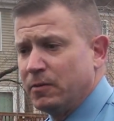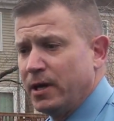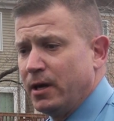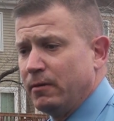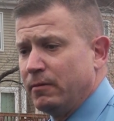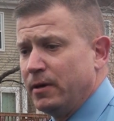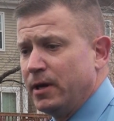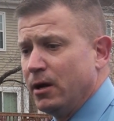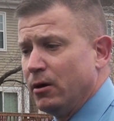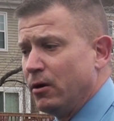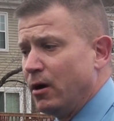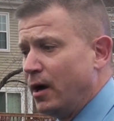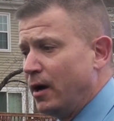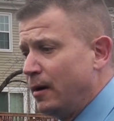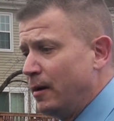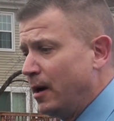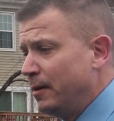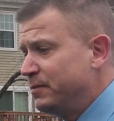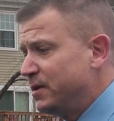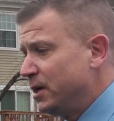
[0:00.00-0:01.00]
Here to
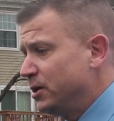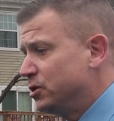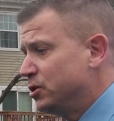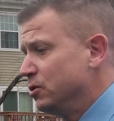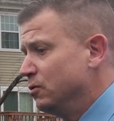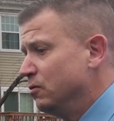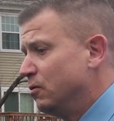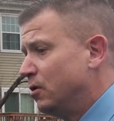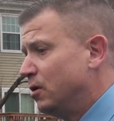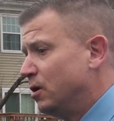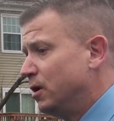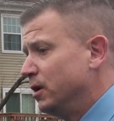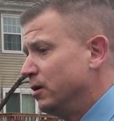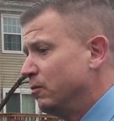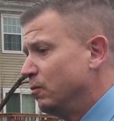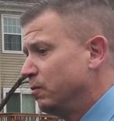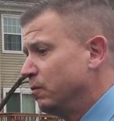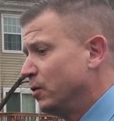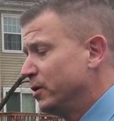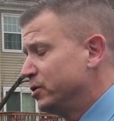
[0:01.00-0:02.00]
update you
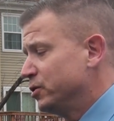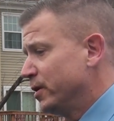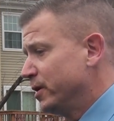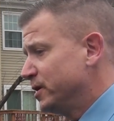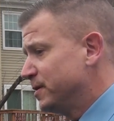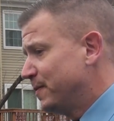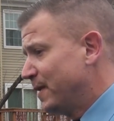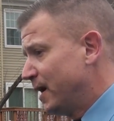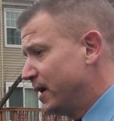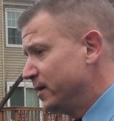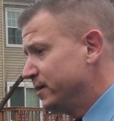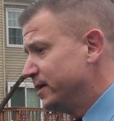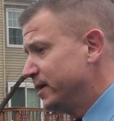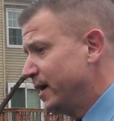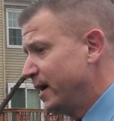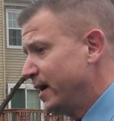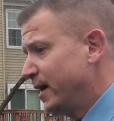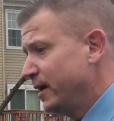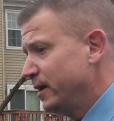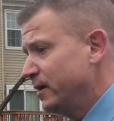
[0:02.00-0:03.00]
on what transpired
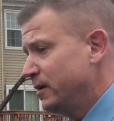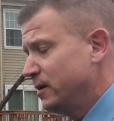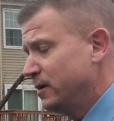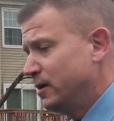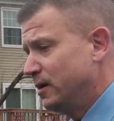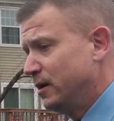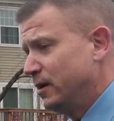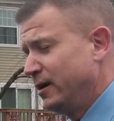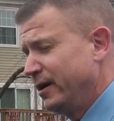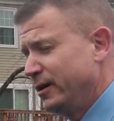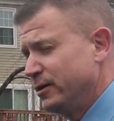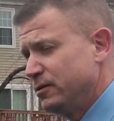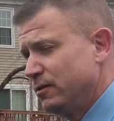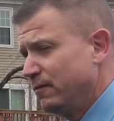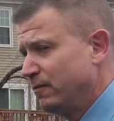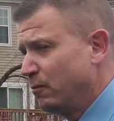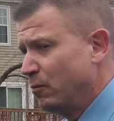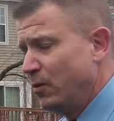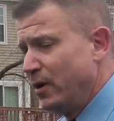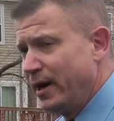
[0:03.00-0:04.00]
today. I'll answer
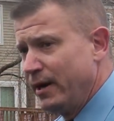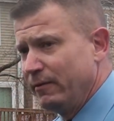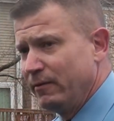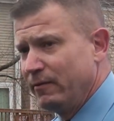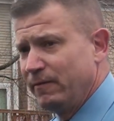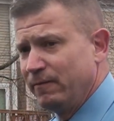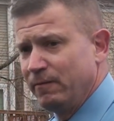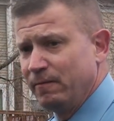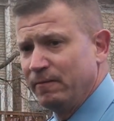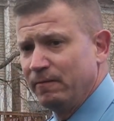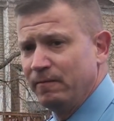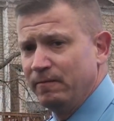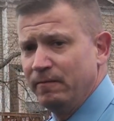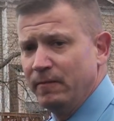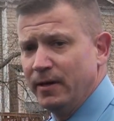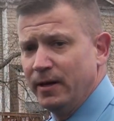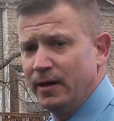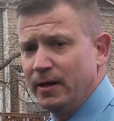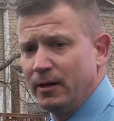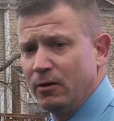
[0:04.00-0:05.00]

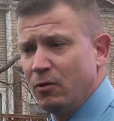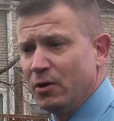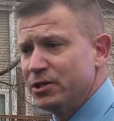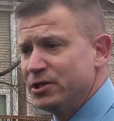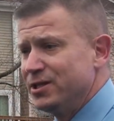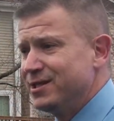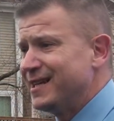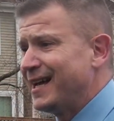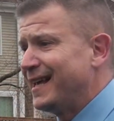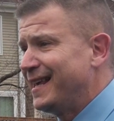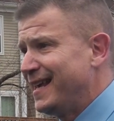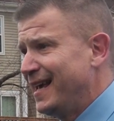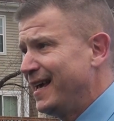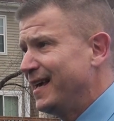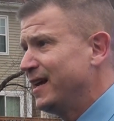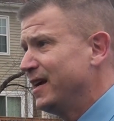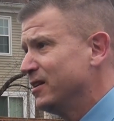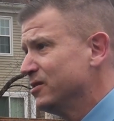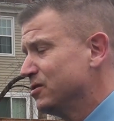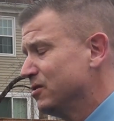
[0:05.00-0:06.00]
questions I
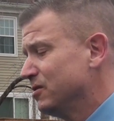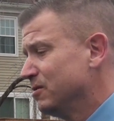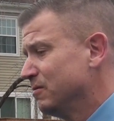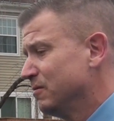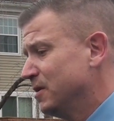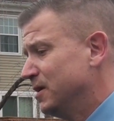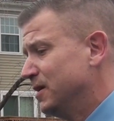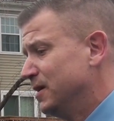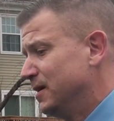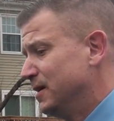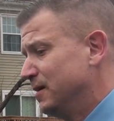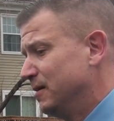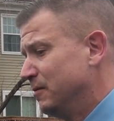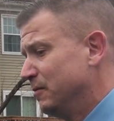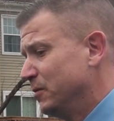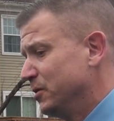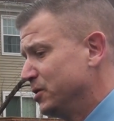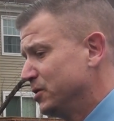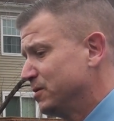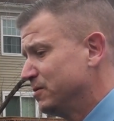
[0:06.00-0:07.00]
can answer,
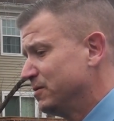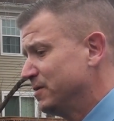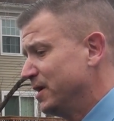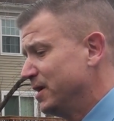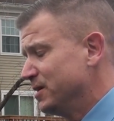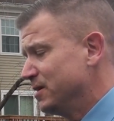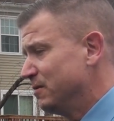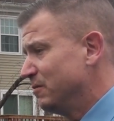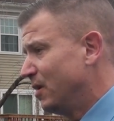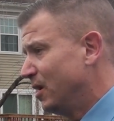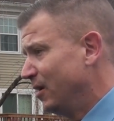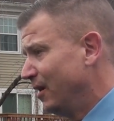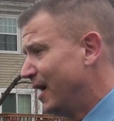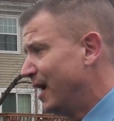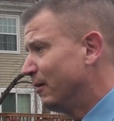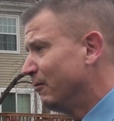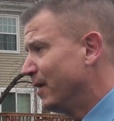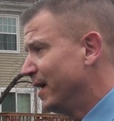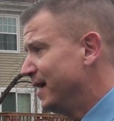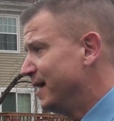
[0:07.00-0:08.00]
which isn't a
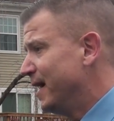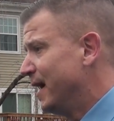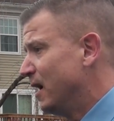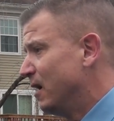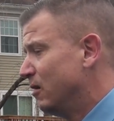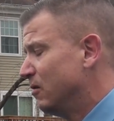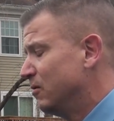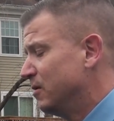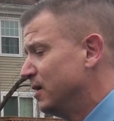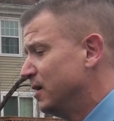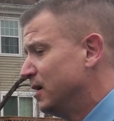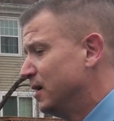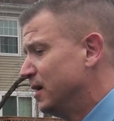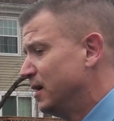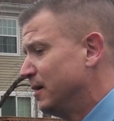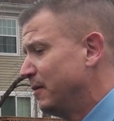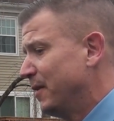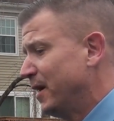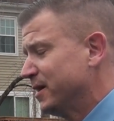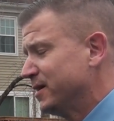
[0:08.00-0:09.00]
lot right now.
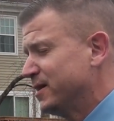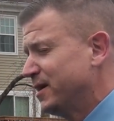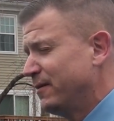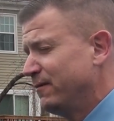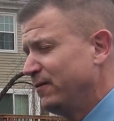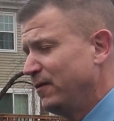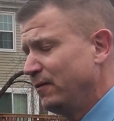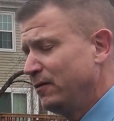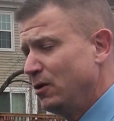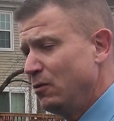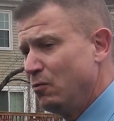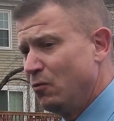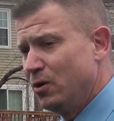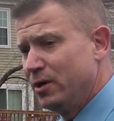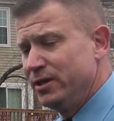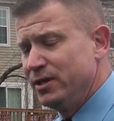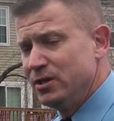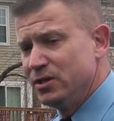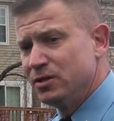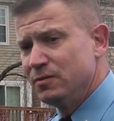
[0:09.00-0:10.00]
About
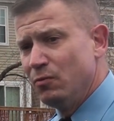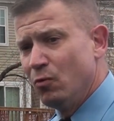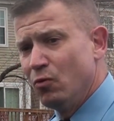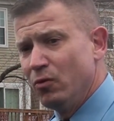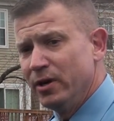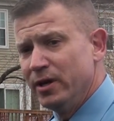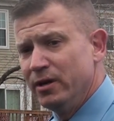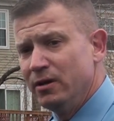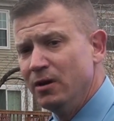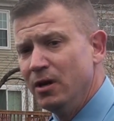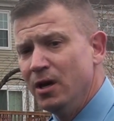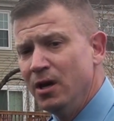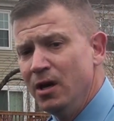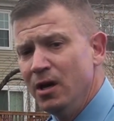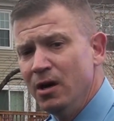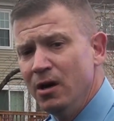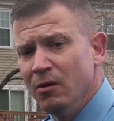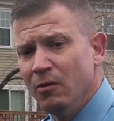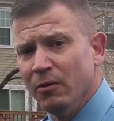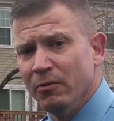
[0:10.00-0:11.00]
10:51 this morning,
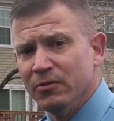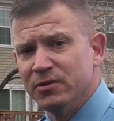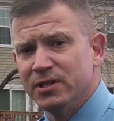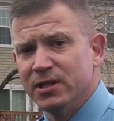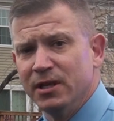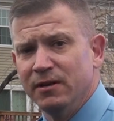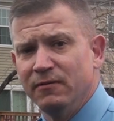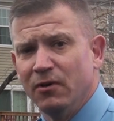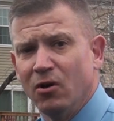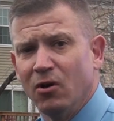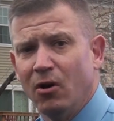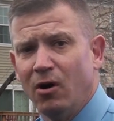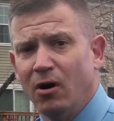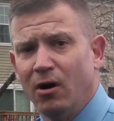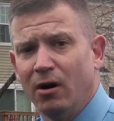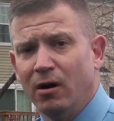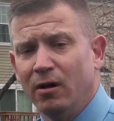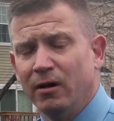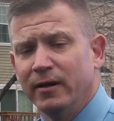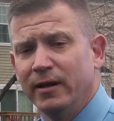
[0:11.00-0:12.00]
we received a
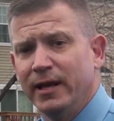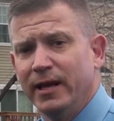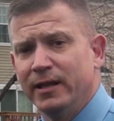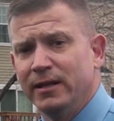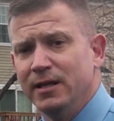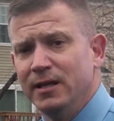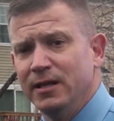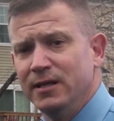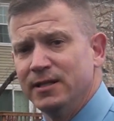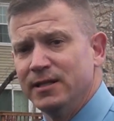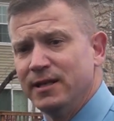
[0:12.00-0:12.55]
call at the